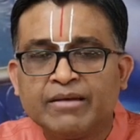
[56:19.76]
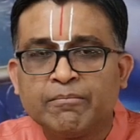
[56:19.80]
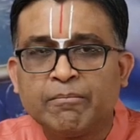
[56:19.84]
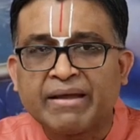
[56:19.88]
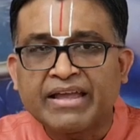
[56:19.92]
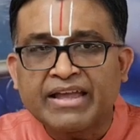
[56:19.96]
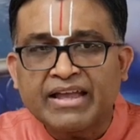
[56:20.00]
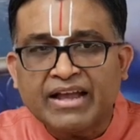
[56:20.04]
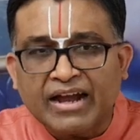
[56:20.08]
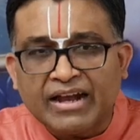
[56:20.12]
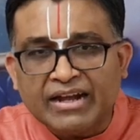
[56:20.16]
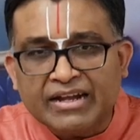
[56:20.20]

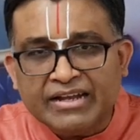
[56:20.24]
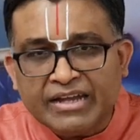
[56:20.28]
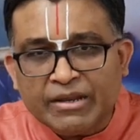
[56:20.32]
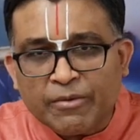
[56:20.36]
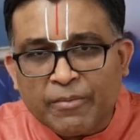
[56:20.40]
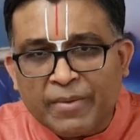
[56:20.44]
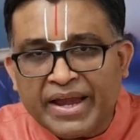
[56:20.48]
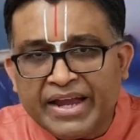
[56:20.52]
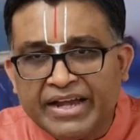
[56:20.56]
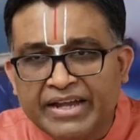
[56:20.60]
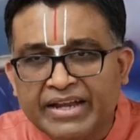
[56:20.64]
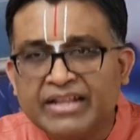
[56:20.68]
by
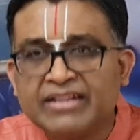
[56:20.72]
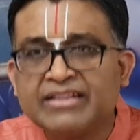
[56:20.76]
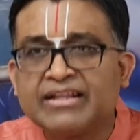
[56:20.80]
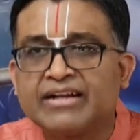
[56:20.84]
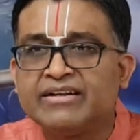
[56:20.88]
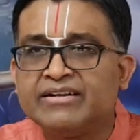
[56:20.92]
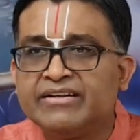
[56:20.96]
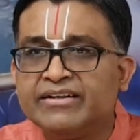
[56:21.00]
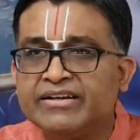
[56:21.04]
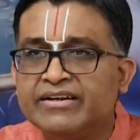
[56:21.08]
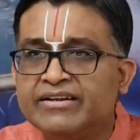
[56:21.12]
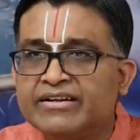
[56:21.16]
cultivating
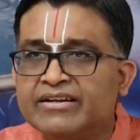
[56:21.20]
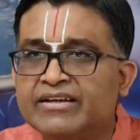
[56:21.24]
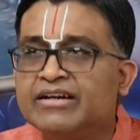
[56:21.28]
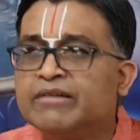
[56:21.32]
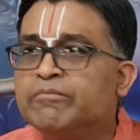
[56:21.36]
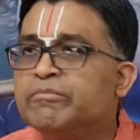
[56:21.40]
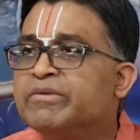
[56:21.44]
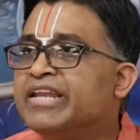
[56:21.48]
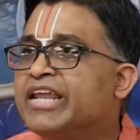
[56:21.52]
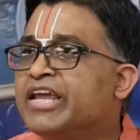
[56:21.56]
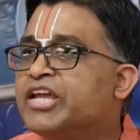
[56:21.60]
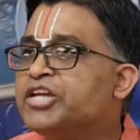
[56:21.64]
that
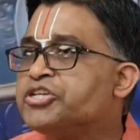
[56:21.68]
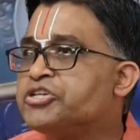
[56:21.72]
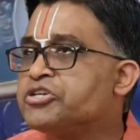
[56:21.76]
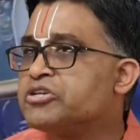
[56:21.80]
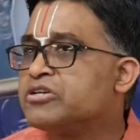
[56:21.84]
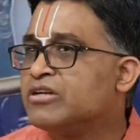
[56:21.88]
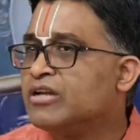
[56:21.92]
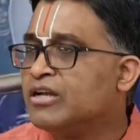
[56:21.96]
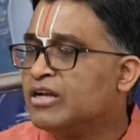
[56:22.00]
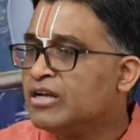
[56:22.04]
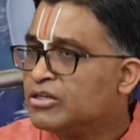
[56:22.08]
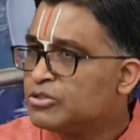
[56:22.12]

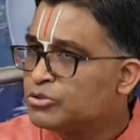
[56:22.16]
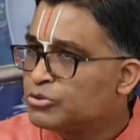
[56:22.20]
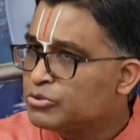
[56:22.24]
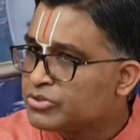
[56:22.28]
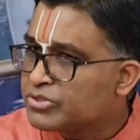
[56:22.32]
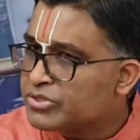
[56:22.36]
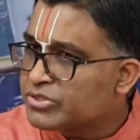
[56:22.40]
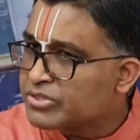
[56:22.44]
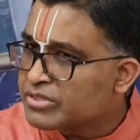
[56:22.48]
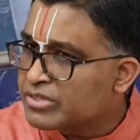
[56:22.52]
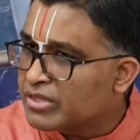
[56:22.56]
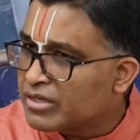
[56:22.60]
determination to
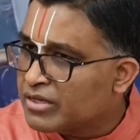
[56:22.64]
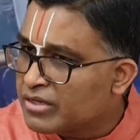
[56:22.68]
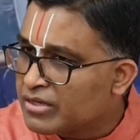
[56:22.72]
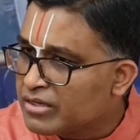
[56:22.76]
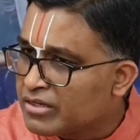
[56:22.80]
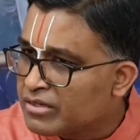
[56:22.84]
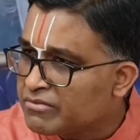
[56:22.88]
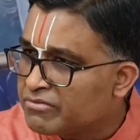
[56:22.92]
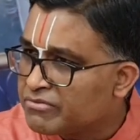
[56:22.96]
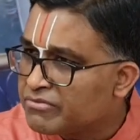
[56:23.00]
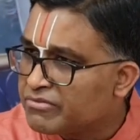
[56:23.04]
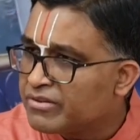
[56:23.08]

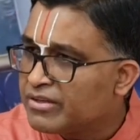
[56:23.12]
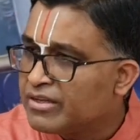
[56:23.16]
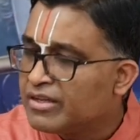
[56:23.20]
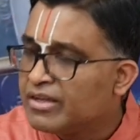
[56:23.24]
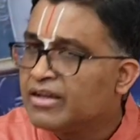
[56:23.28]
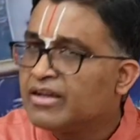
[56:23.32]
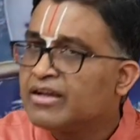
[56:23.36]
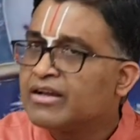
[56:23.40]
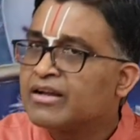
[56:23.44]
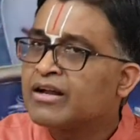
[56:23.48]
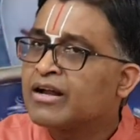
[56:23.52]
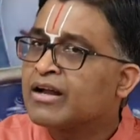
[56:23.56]
serve,
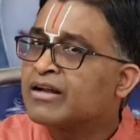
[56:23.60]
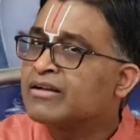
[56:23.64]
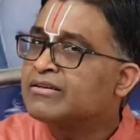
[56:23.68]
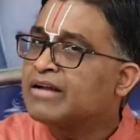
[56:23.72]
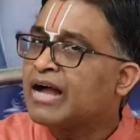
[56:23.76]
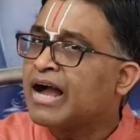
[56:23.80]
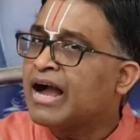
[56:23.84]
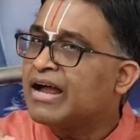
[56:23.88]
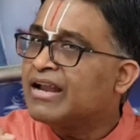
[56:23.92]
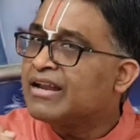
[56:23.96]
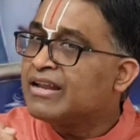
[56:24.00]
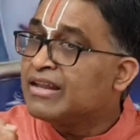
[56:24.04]

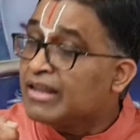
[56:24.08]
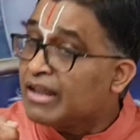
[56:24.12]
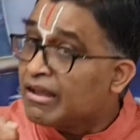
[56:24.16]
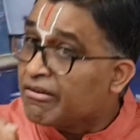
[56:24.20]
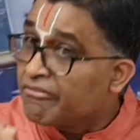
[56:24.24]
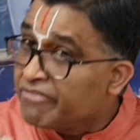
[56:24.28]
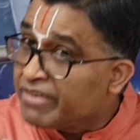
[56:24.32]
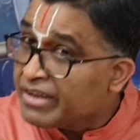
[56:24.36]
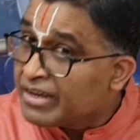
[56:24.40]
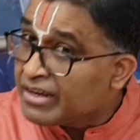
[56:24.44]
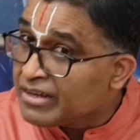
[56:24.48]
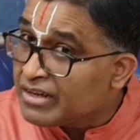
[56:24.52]

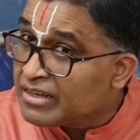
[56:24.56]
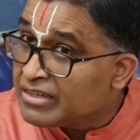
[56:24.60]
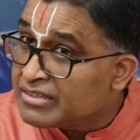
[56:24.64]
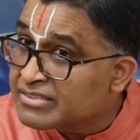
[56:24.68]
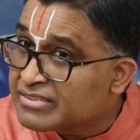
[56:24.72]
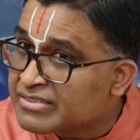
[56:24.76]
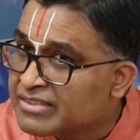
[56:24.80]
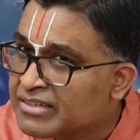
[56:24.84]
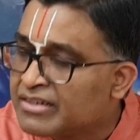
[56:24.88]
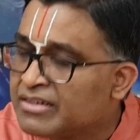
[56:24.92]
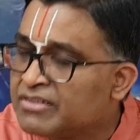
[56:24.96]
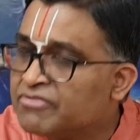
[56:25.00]
lovingly
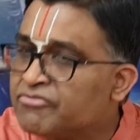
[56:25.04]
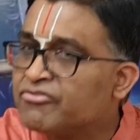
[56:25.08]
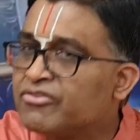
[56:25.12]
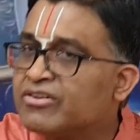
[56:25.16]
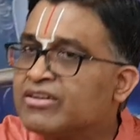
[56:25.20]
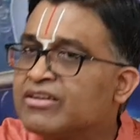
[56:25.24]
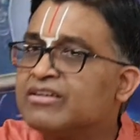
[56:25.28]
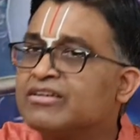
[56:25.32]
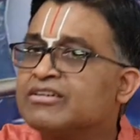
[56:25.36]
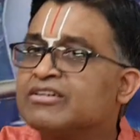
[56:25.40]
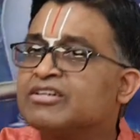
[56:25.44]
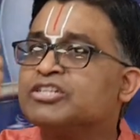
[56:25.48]
serve
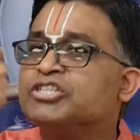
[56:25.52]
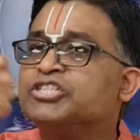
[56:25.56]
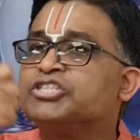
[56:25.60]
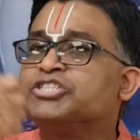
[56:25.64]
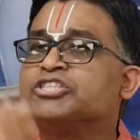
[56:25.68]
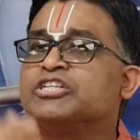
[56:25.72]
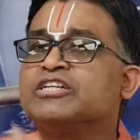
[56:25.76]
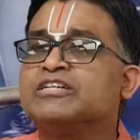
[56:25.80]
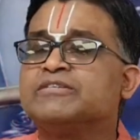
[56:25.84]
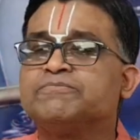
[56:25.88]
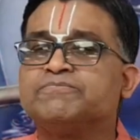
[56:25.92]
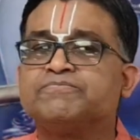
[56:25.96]

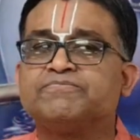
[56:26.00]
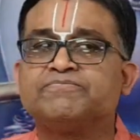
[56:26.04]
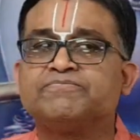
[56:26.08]
Krishna.